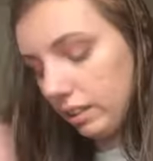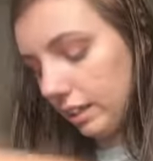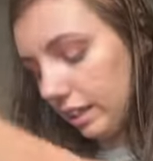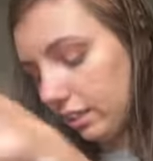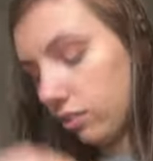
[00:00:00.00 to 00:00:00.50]

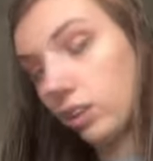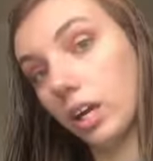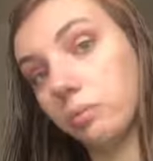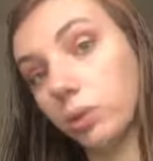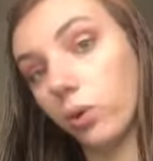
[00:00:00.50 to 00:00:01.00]
Now
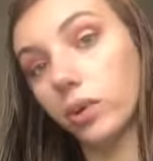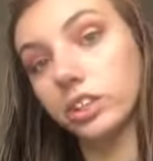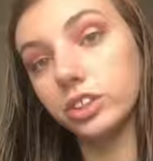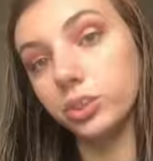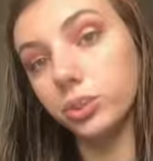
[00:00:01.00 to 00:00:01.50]
I'm
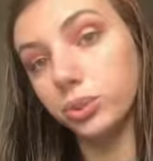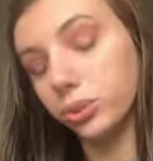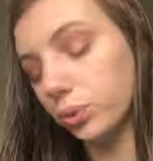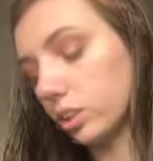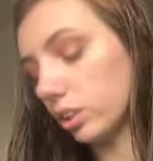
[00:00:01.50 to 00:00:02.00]
going
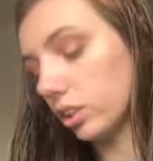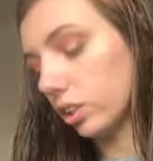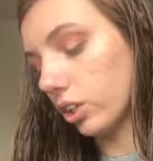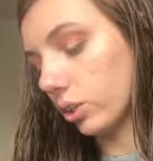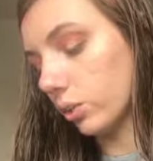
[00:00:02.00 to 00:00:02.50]
to
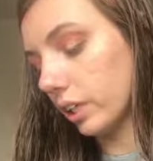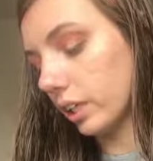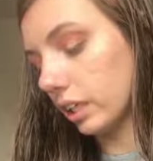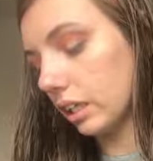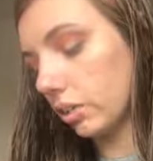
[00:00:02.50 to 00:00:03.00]
go
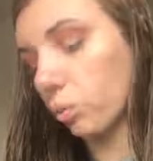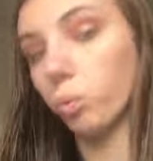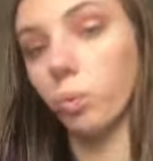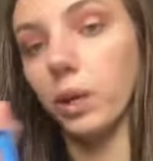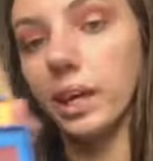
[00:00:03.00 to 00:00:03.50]

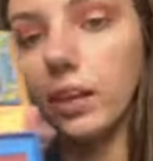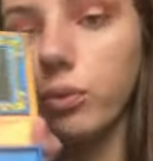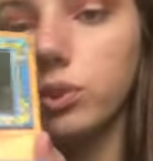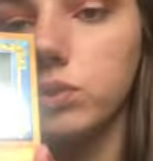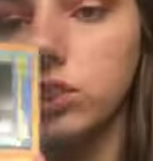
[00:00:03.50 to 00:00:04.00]
in with, which